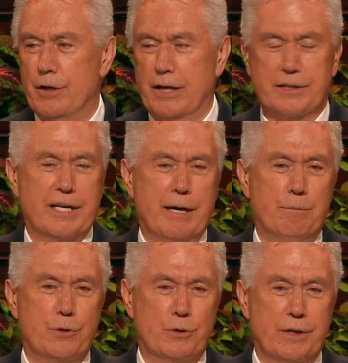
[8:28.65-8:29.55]
not
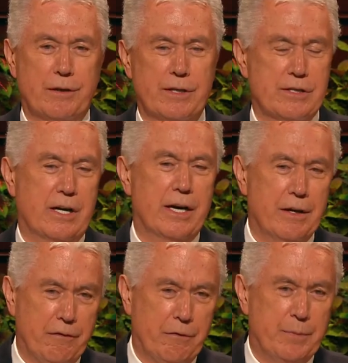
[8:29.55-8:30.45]
come during this
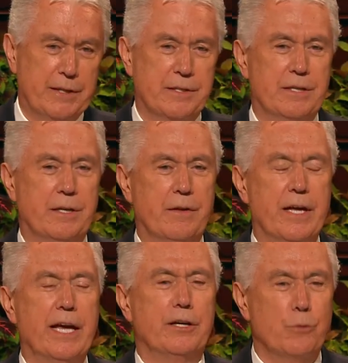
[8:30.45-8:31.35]
life, but
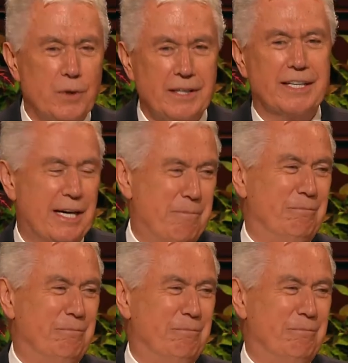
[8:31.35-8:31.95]
it will come.